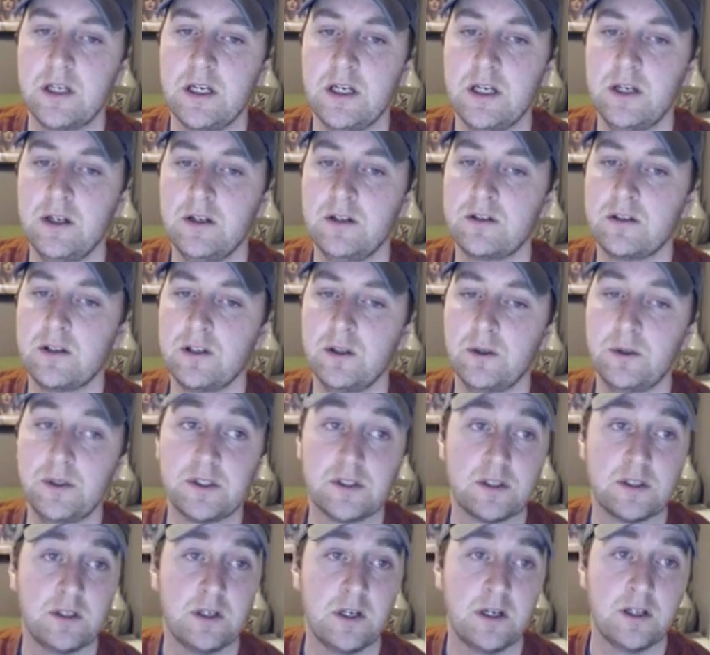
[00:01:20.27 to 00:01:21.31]
So it's
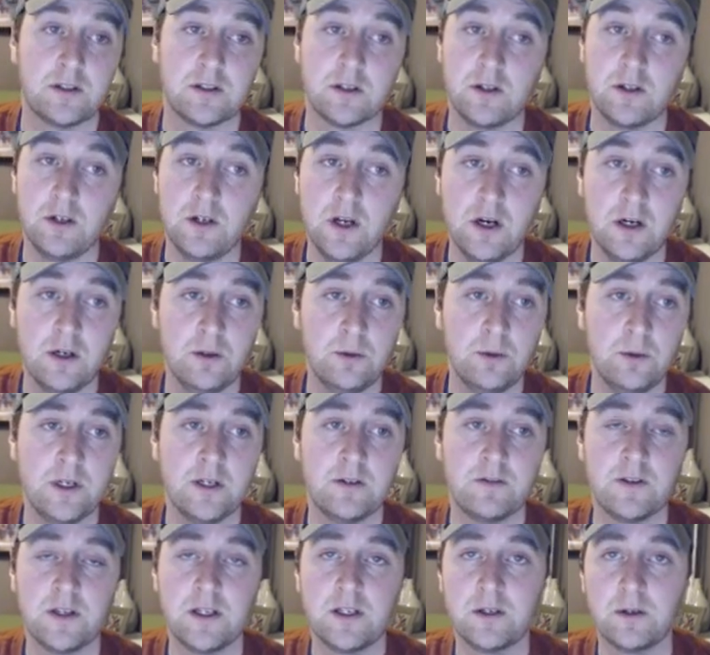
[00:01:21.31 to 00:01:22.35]
a no
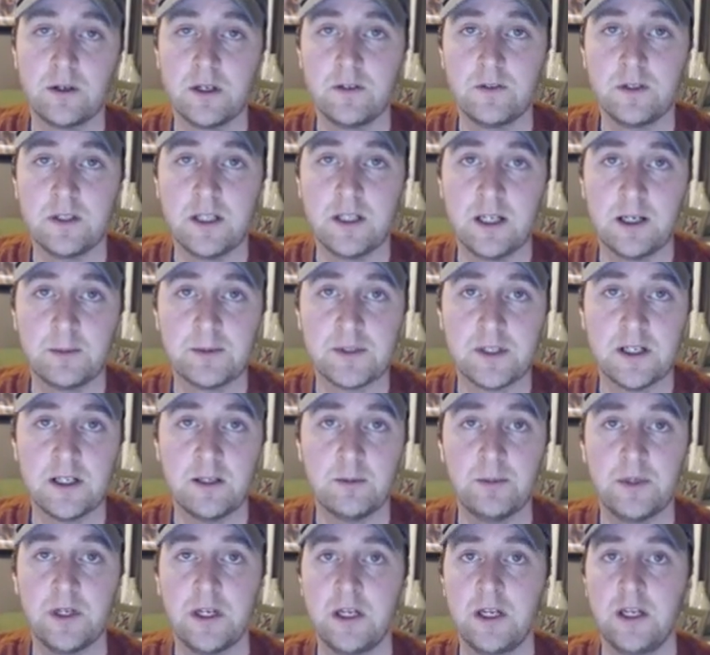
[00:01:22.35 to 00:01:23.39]
if they don't have a
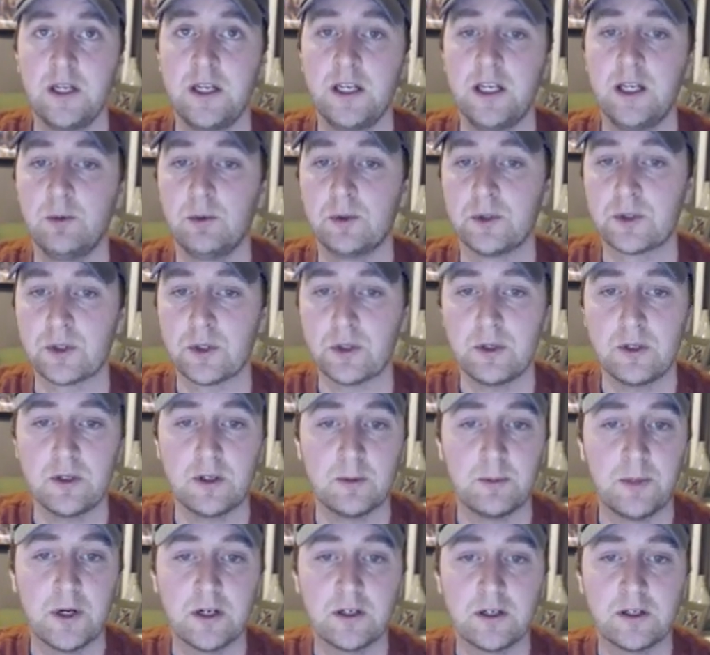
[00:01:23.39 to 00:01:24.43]
laptop. It will show you the
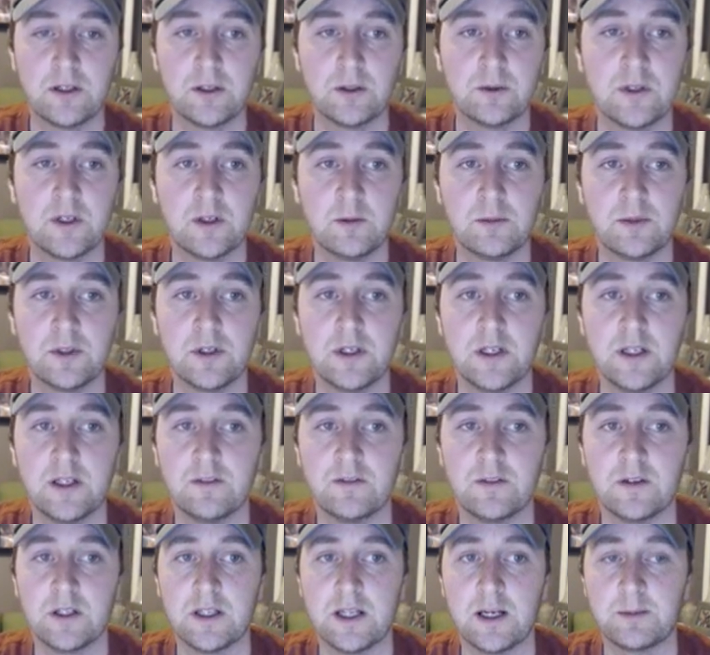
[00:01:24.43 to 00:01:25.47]
barcode number
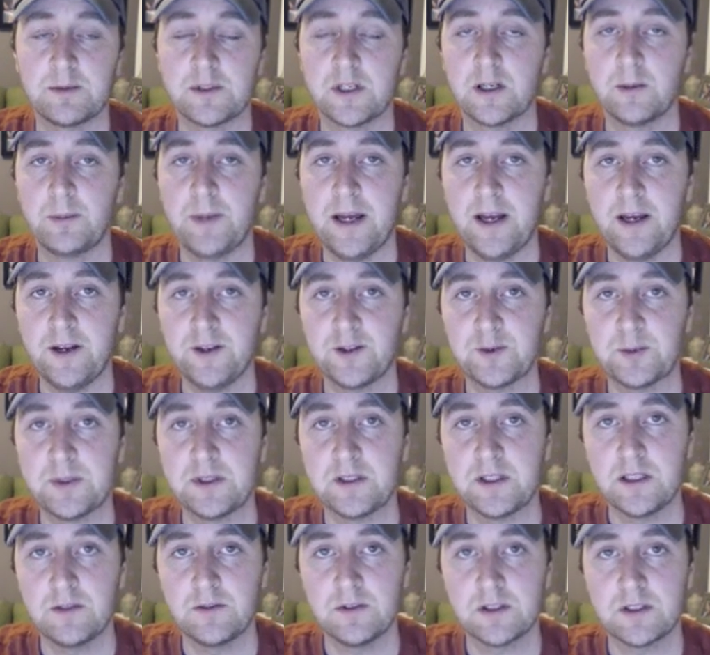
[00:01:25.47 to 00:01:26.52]
if a laptop has been
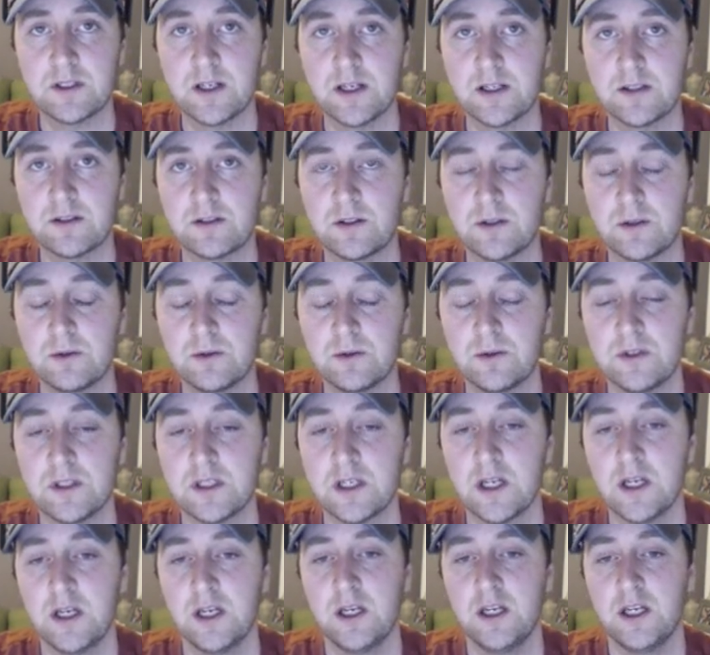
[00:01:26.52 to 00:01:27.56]
given to that student.
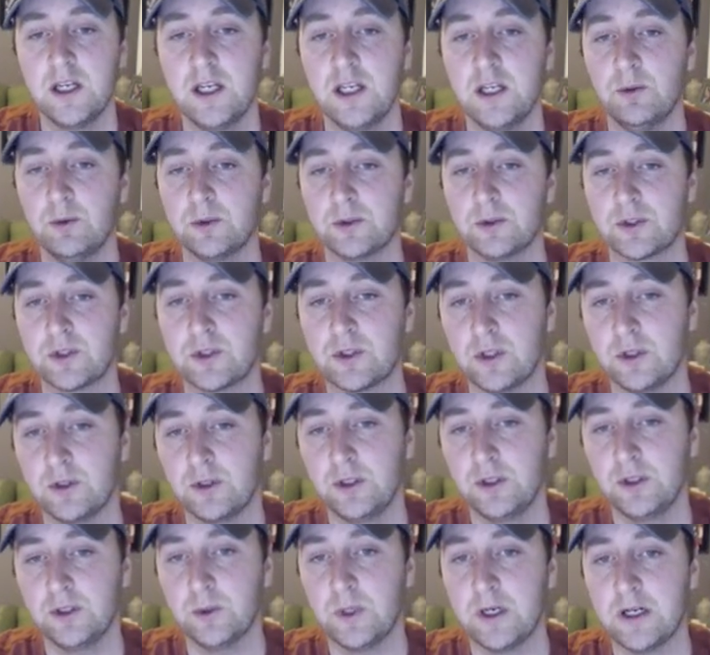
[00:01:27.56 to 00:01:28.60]
It will show
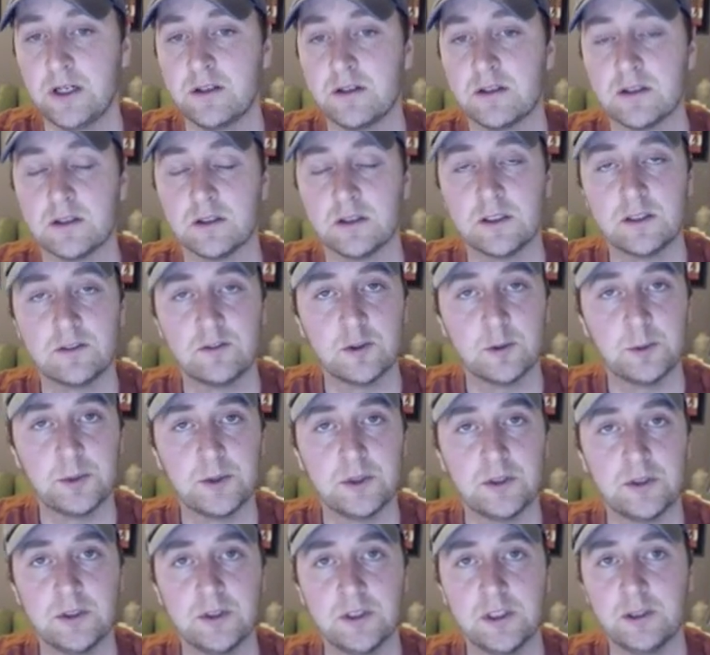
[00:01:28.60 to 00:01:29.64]
you
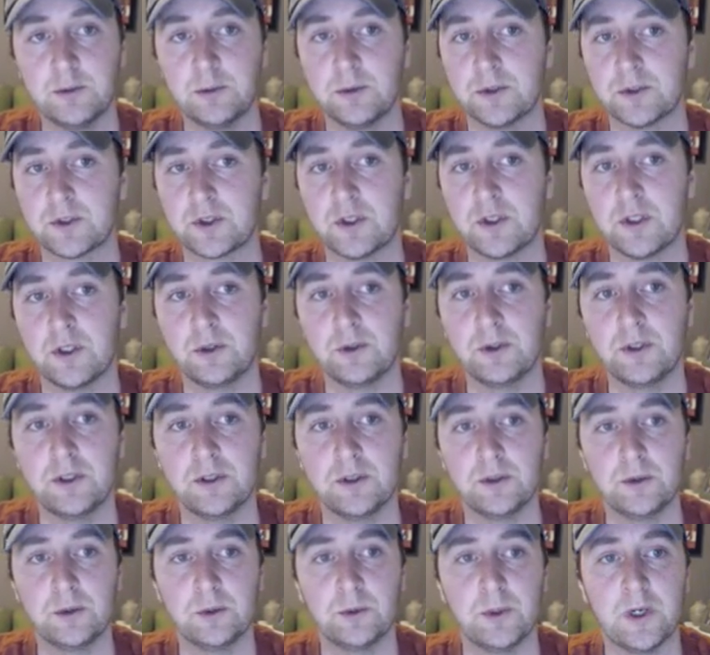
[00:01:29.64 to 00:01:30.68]
undeliverable. It will show
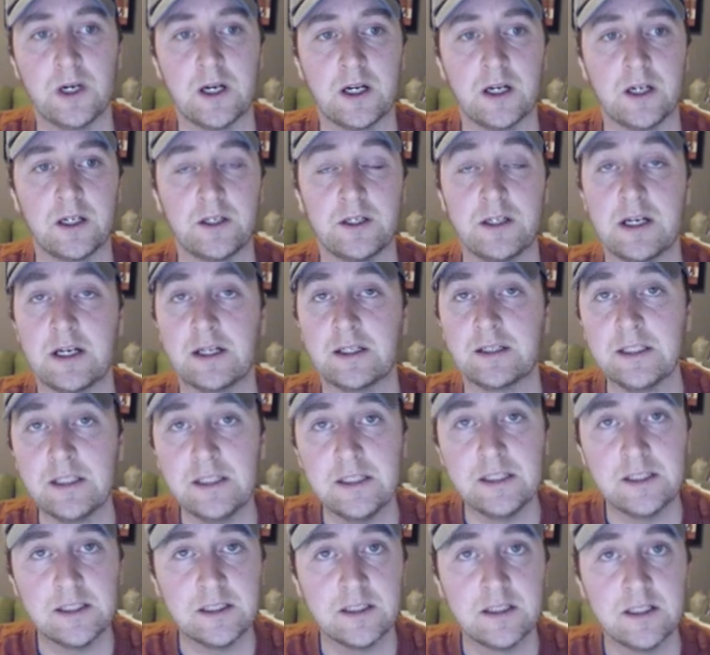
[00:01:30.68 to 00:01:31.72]
you not
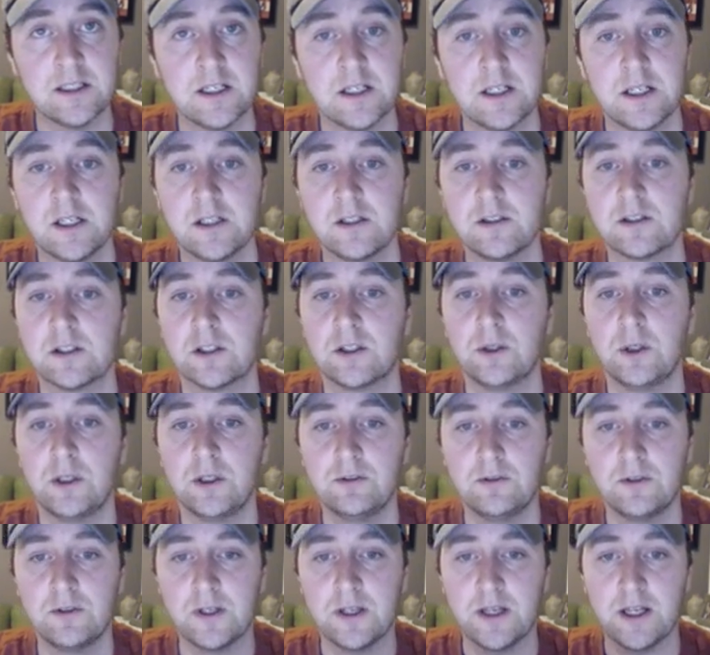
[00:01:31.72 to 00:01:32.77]
needed. So
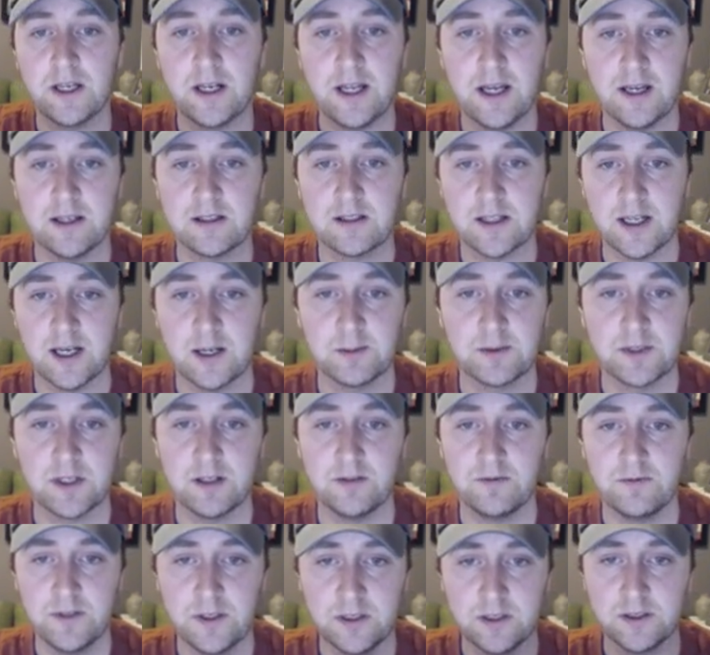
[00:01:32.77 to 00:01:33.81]
hopefully that has laptop
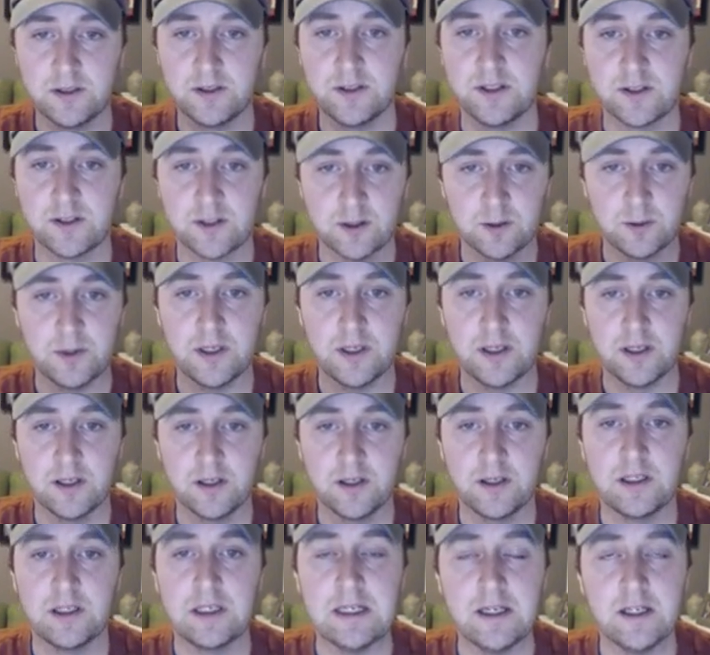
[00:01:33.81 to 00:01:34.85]
field as
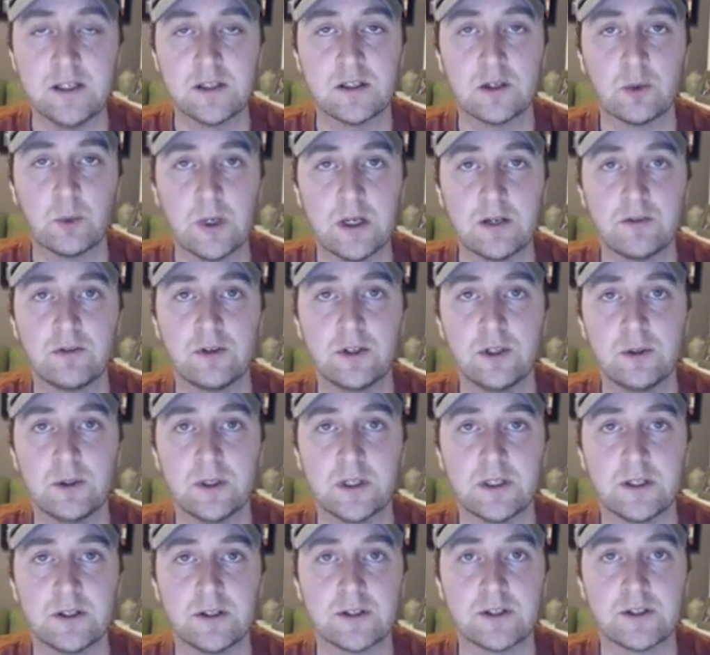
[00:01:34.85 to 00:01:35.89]
an easier way for you to
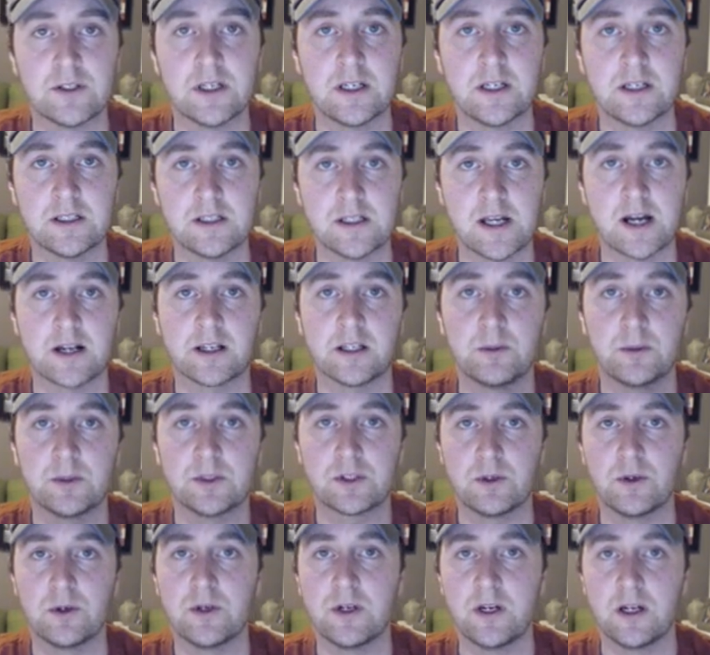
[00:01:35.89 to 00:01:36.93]
understand exactly what's
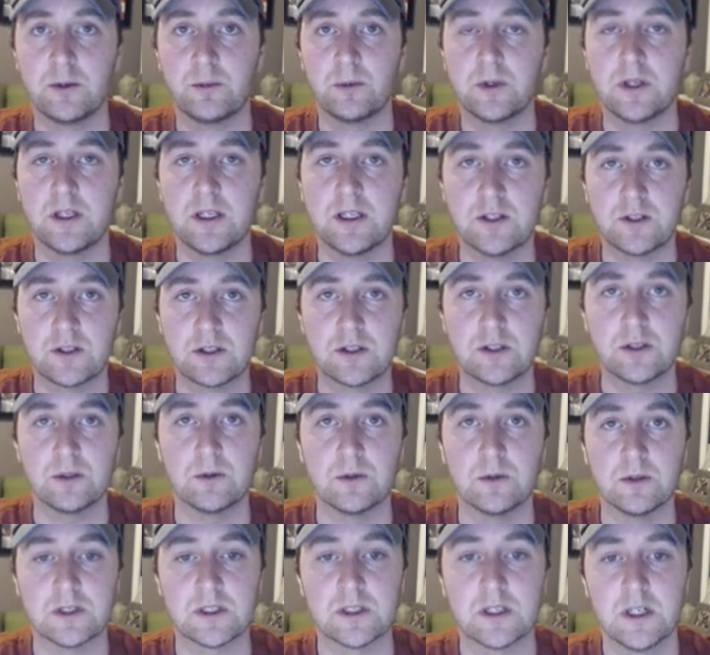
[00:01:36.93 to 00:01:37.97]
going on with each
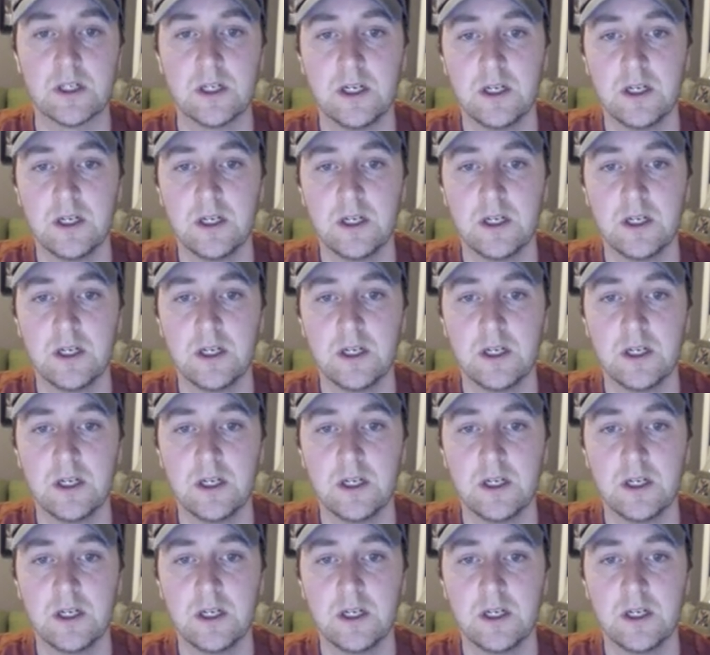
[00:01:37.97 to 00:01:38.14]
student.